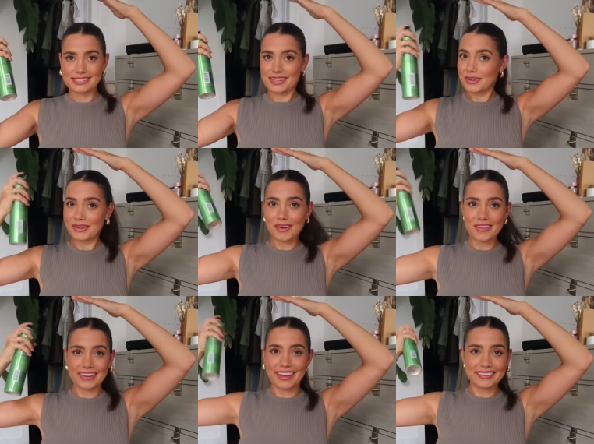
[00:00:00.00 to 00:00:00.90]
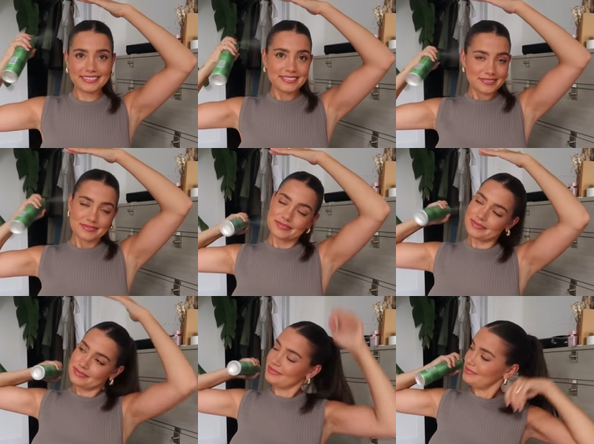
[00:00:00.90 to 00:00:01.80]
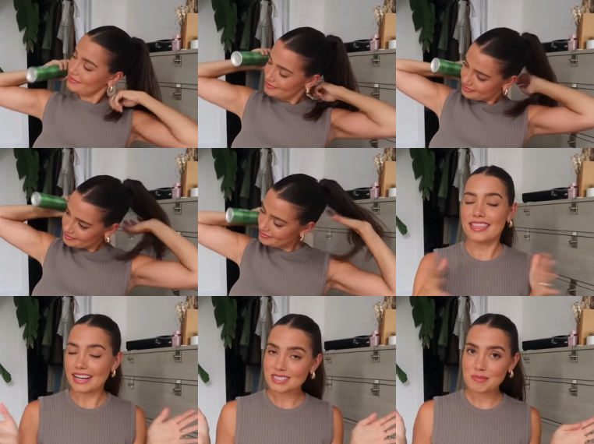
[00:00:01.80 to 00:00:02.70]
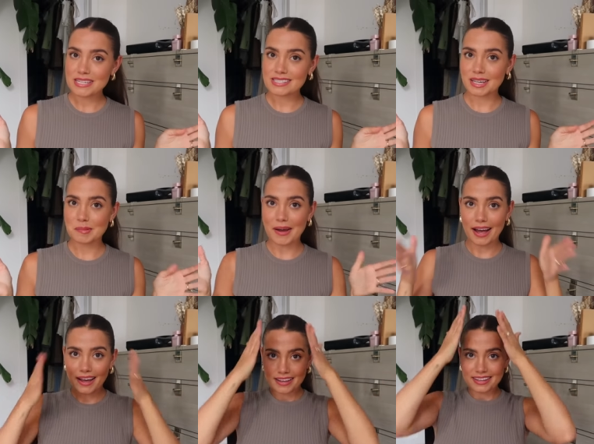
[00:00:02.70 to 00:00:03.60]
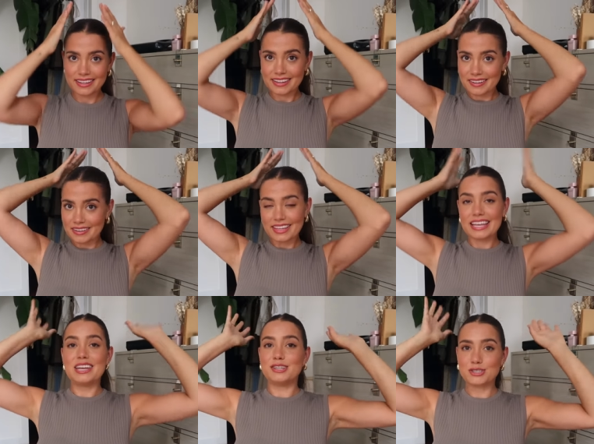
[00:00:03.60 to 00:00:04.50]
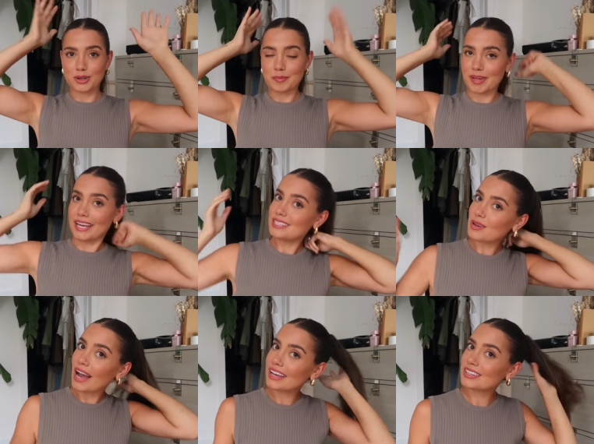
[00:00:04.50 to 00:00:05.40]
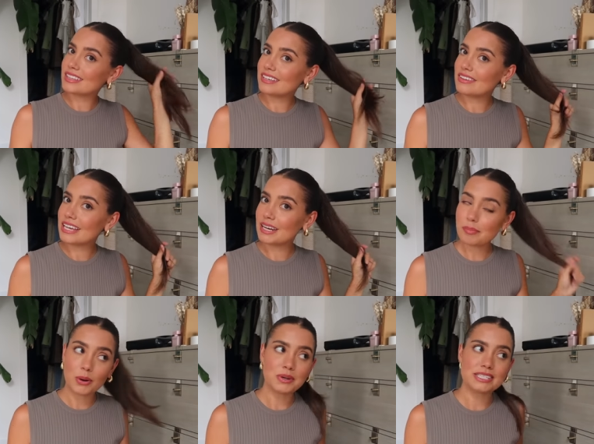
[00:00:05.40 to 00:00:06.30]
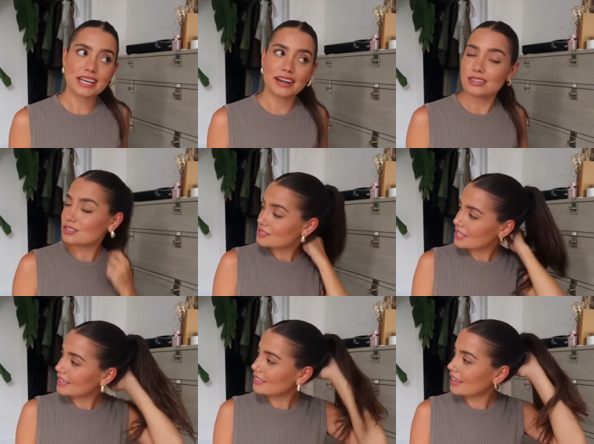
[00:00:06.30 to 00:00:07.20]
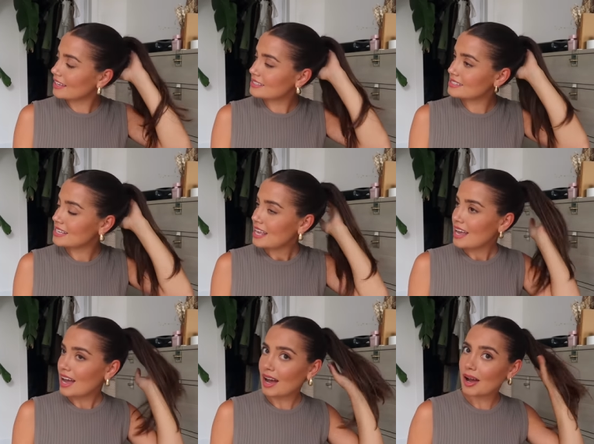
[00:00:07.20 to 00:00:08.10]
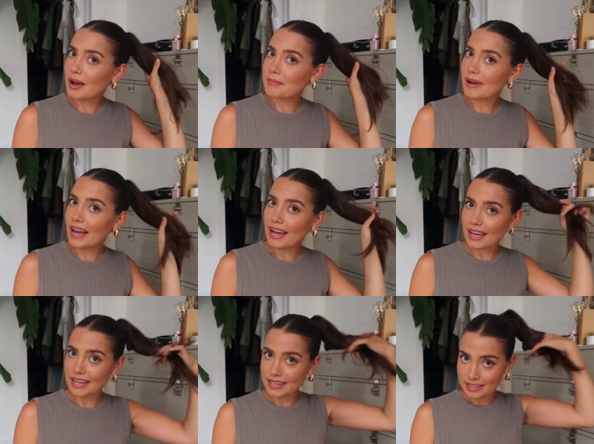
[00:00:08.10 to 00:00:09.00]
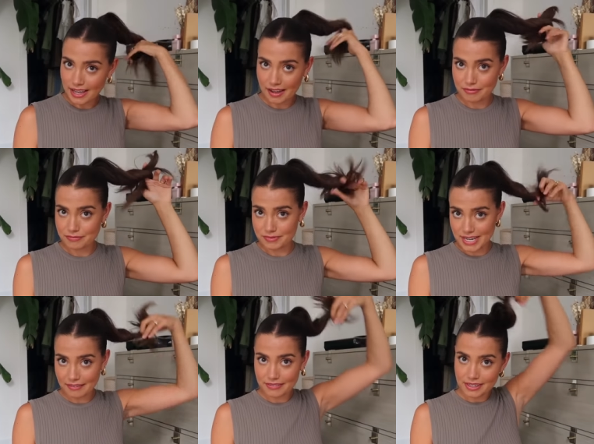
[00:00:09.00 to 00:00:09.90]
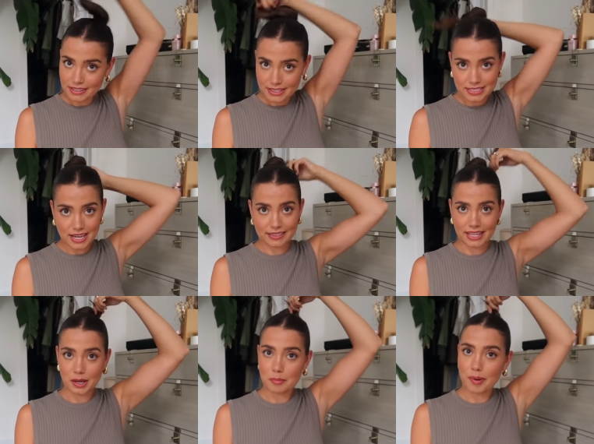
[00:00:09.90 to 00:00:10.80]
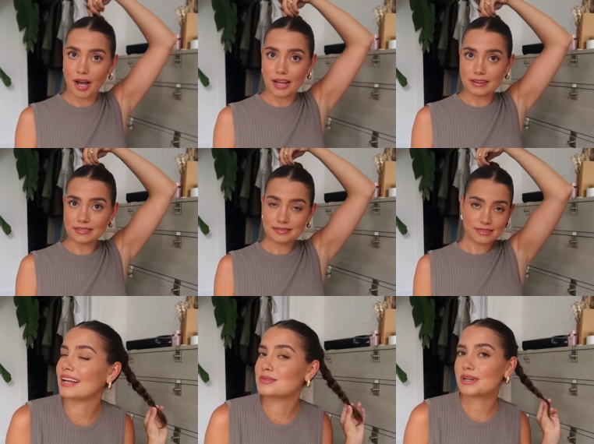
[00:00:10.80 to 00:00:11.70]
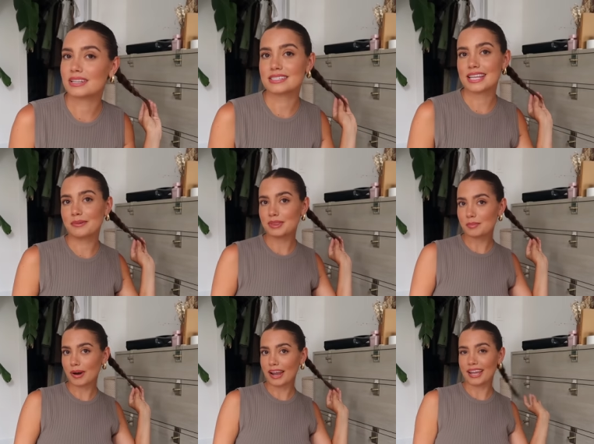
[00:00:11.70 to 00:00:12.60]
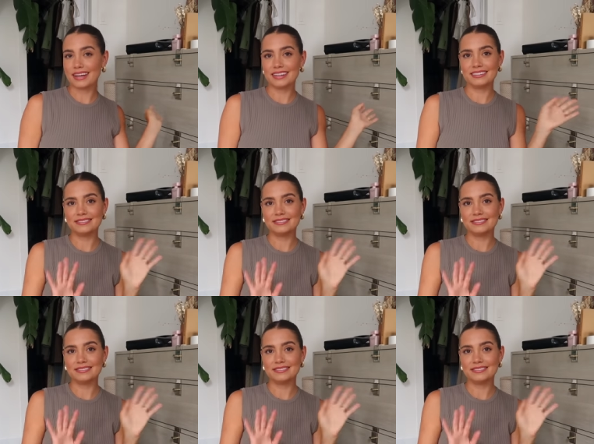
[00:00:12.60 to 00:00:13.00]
Seal it all in. That's my slick back initial bit. So I could leave it in a ponytail just like this. Um, I have definitely done like a bun and that's what it looks like with the braid.